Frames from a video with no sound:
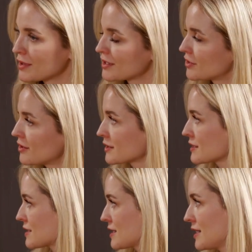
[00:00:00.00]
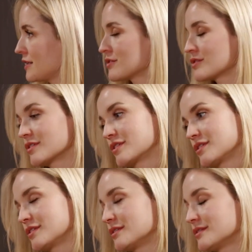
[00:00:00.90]
Well, the doctor said,
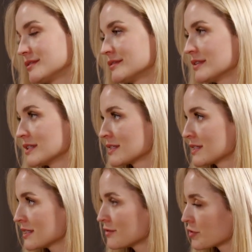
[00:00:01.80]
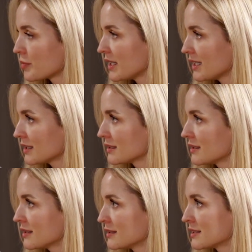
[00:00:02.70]
so this is it for me.
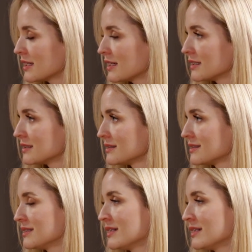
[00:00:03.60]
It's done.